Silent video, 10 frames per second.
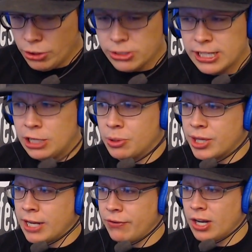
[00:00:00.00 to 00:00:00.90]
usually you
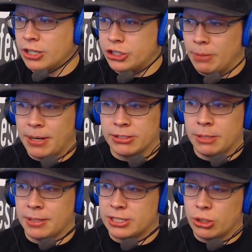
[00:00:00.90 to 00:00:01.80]
would think if you're going to jump down
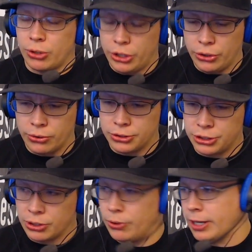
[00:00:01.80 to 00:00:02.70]
something so
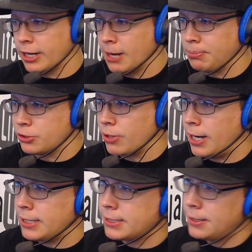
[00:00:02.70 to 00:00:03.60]
huge, you can only get a couple
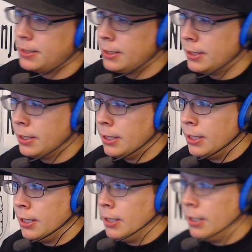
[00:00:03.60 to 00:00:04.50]
tries.
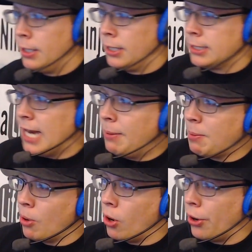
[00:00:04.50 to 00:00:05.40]

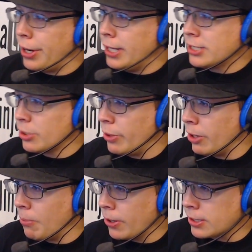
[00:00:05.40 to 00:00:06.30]
Sammy Boy is the
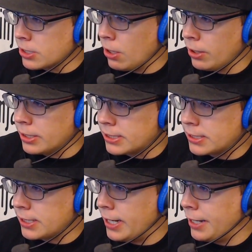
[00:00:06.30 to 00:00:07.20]
winner, Mark
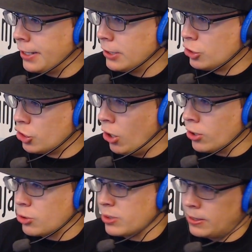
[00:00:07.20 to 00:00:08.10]
Gonzalez. And
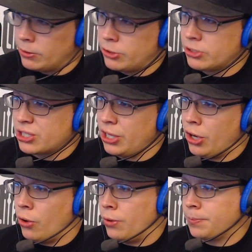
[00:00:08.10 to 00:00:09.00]
Jaunt was a little too
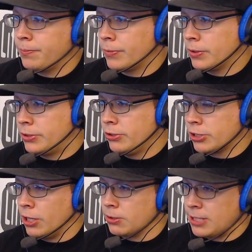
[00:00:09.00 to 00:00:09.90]
slow. Too
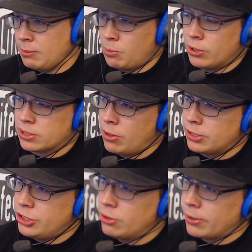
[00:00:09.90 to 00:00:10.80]
slow. Sammy Boy, as
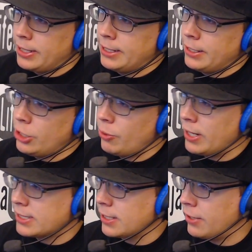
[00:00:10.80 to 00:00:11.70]
long as you are in the
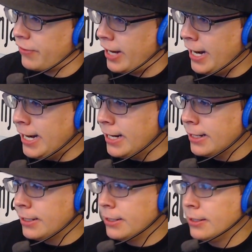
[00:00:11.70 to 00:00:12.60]
U.S. of A,